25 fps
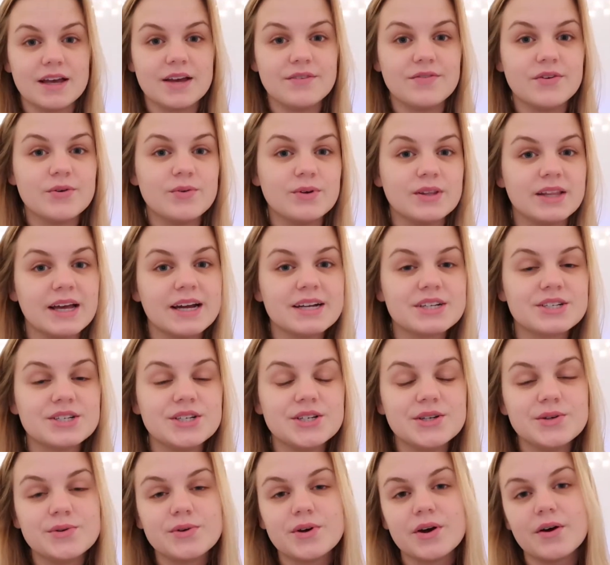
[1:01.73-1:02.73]
If you would like
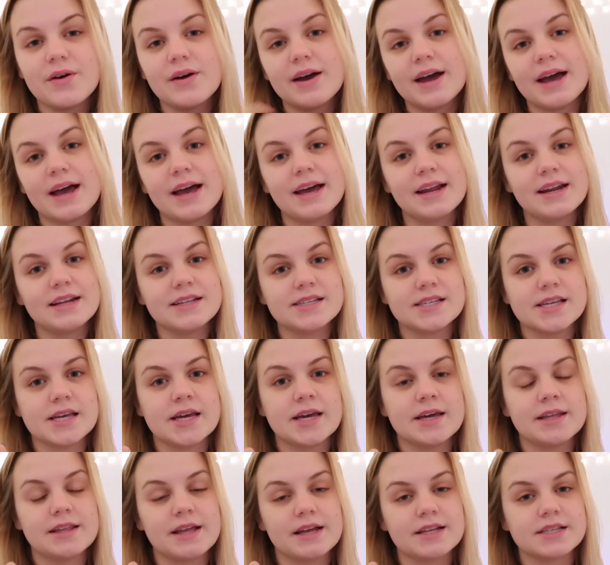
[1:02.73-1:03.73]
to, go ahead and
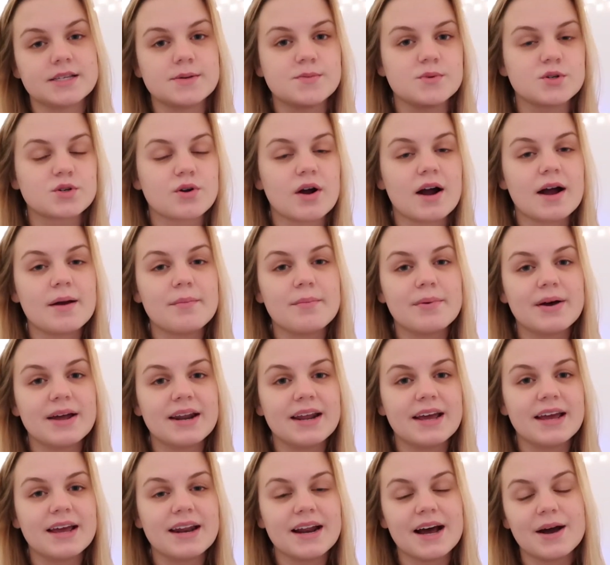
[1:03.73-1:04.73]
hit that subscribe
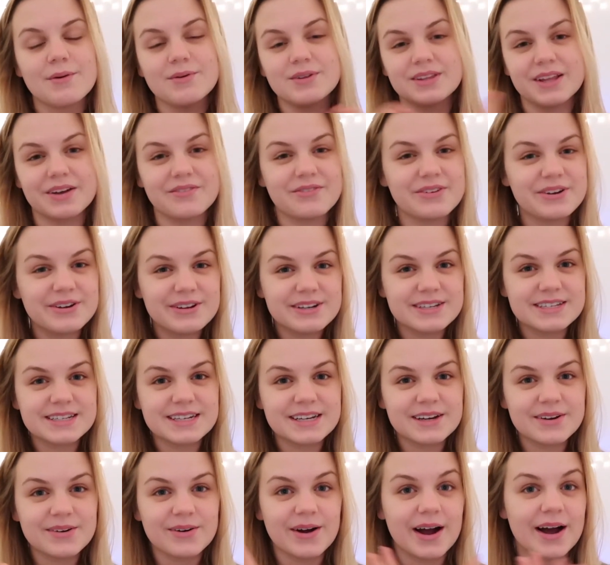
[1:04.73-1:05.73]
button. I would love for you to
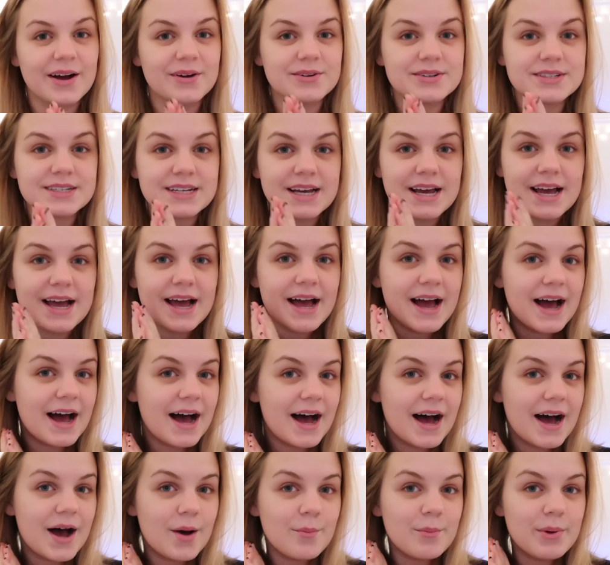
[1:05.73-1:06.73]
stick around.
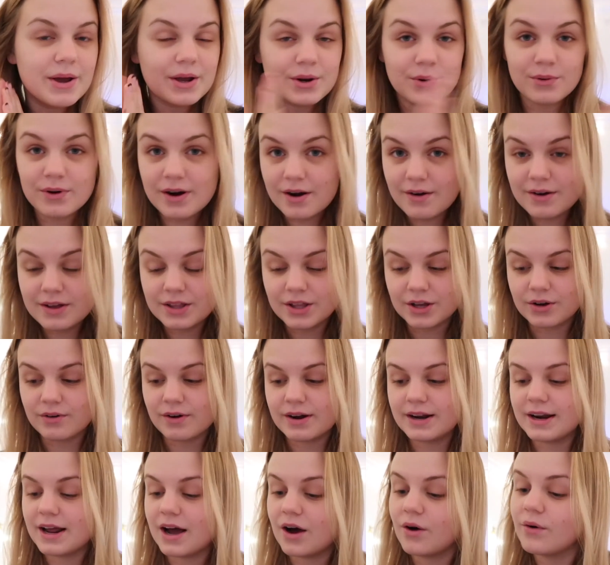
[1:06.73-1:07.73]
Um, ignore how I look
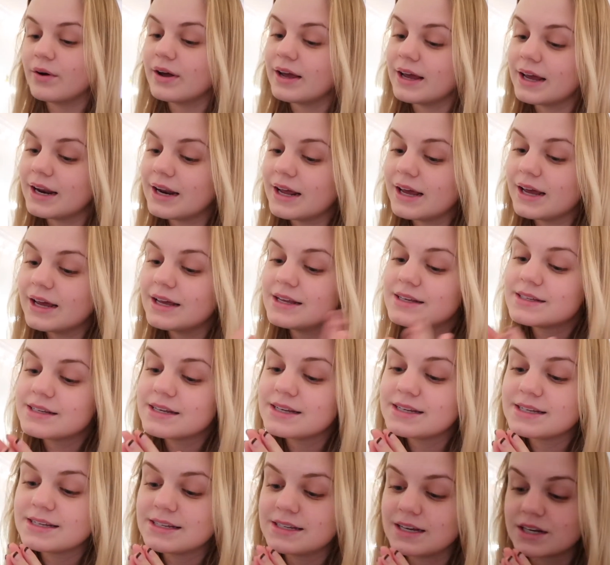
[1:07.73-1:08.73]
right now. It is
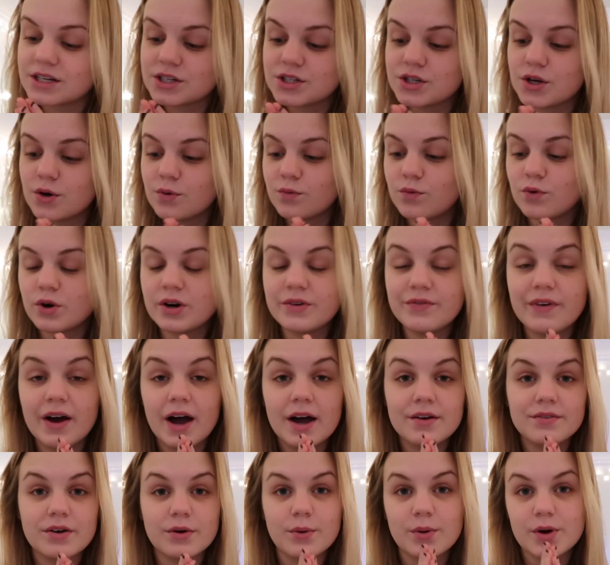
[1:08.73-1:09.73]
6.45.
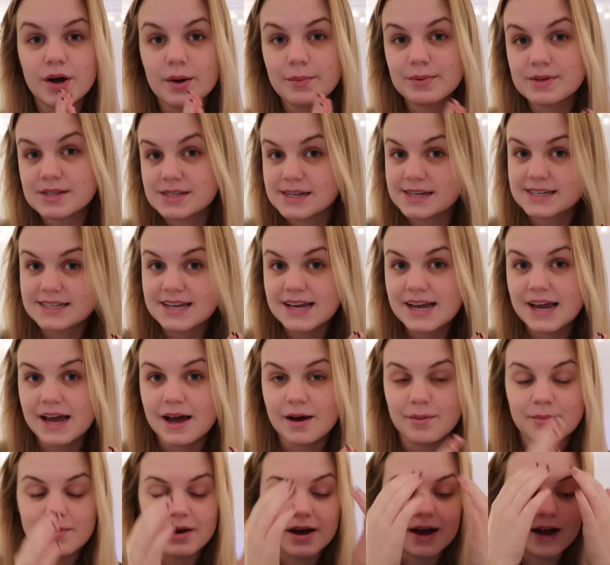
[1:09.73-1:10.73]
I woke up at 6
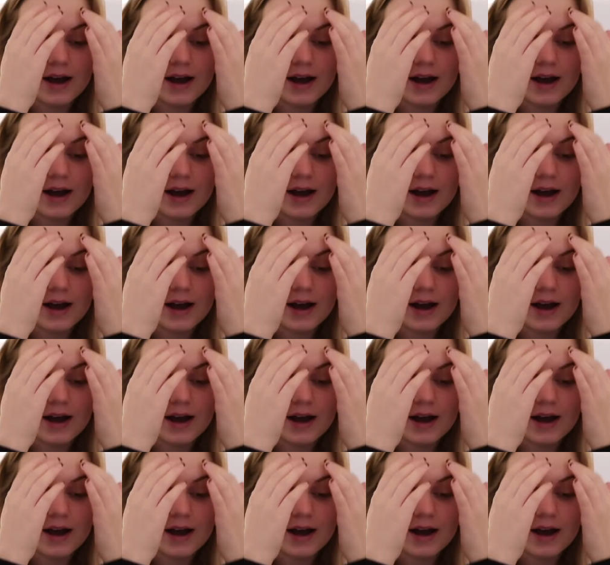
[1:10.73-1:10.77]
a.m.